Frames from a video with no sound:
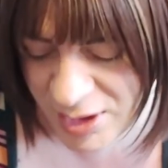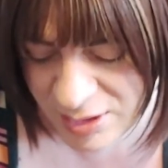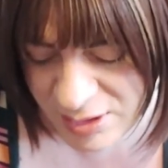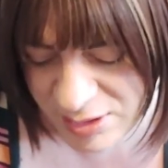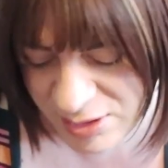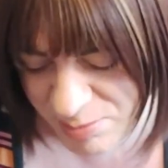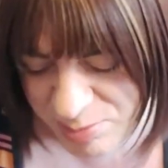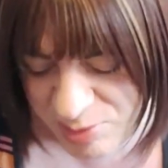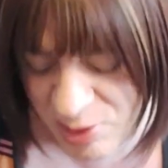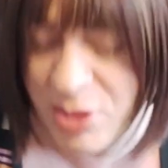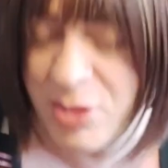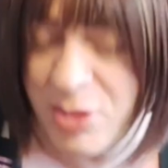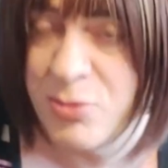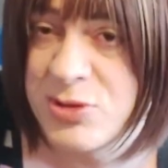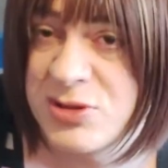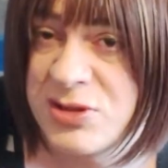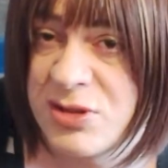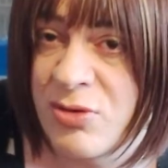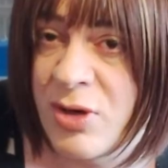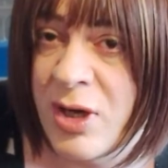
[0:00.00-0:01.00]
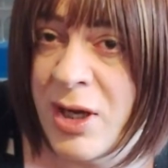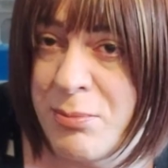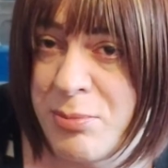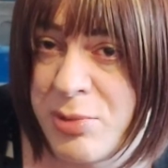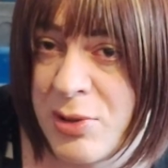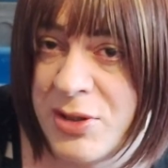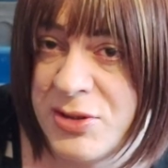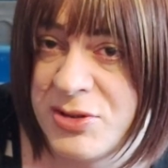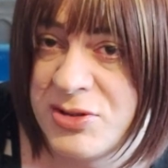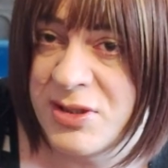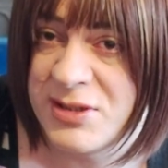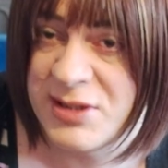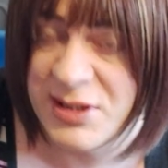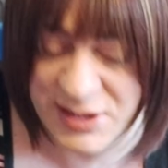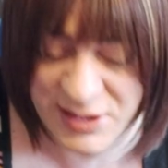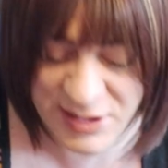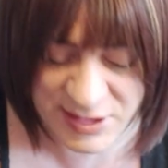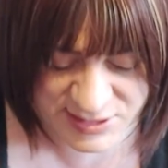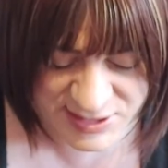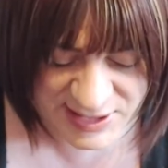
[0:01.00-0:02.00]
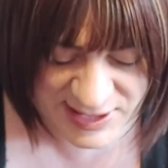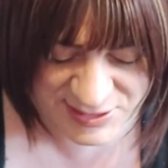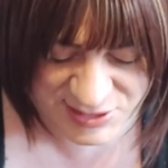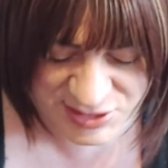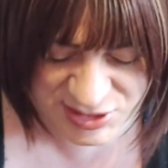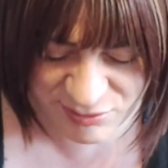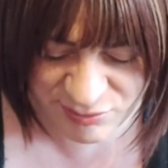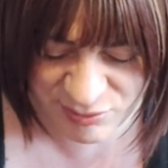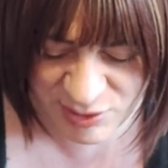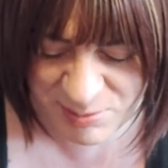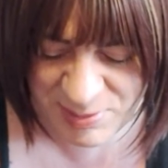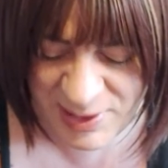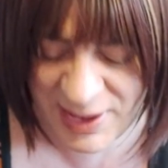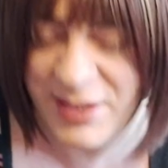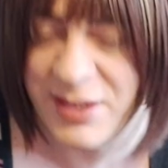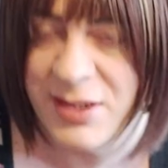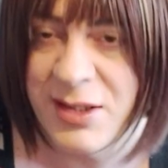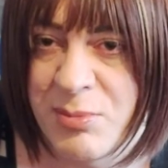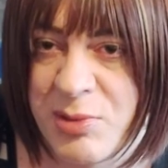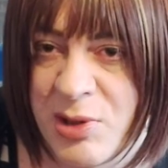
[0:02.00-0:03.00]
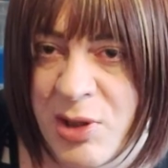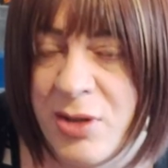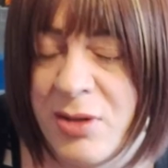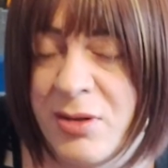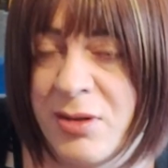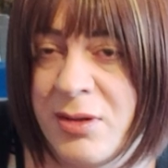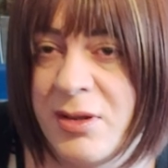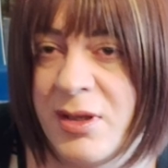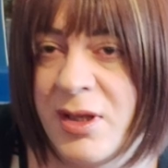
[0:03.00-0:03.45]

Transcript: the blue was the right blue, so I didn't need to actually repaint the blue.